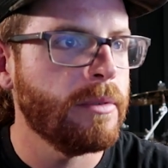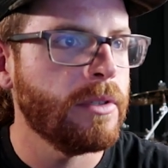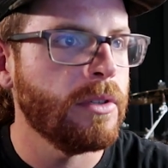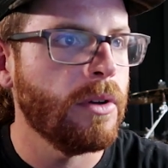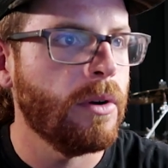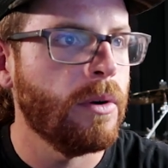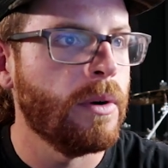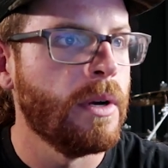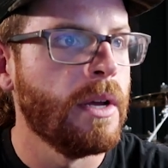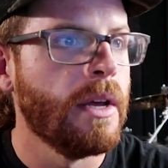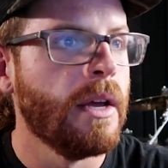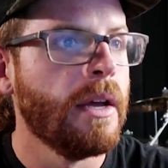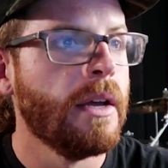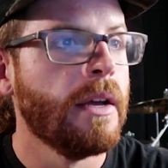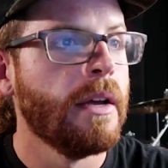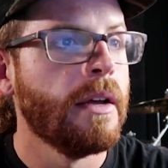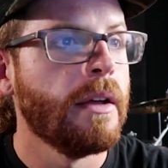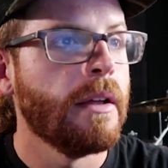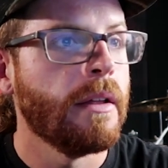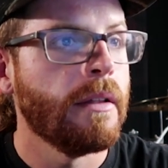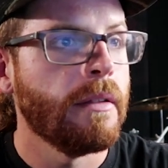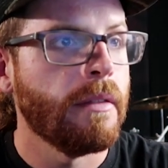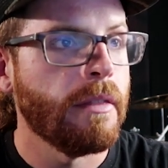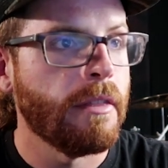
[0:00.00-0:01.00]
So
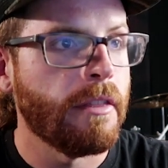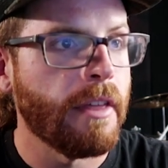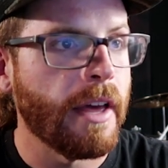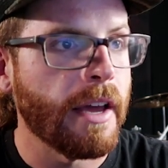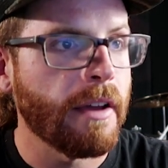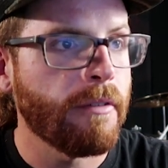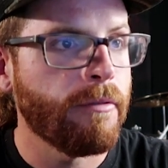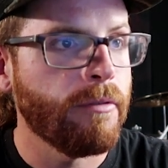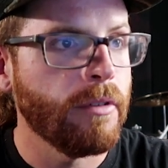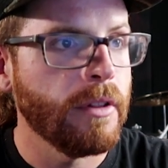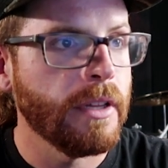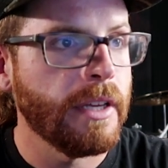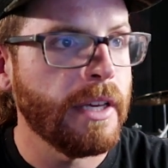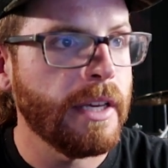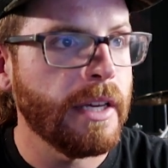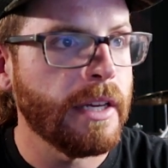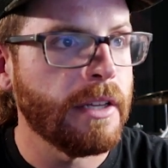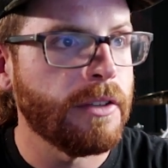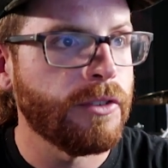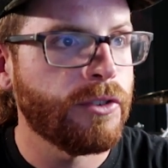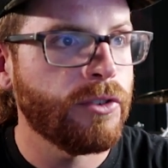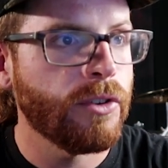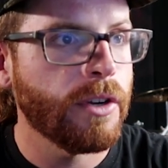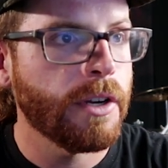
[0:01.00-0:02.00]
thankfully
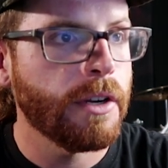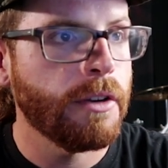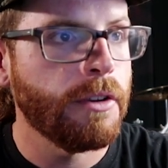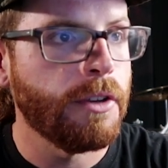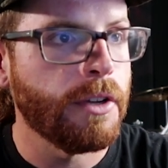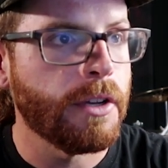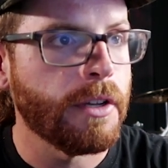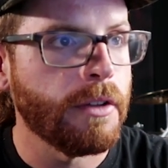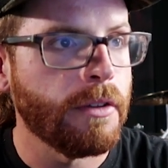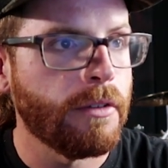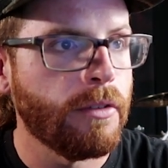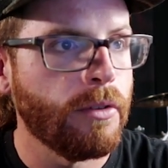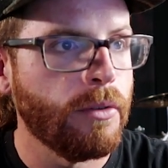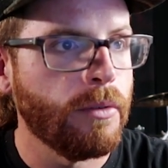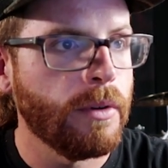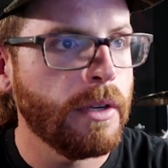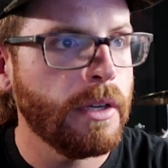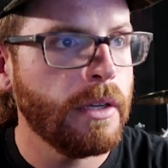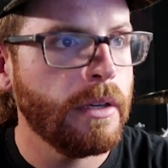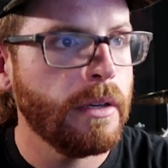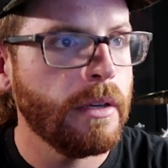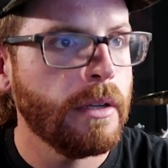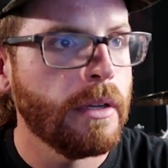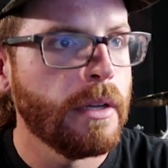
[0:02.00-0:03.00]
in Trigger you can tune
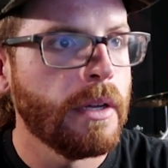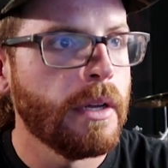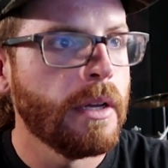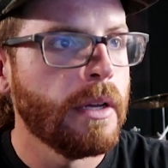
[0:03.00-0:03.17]
it.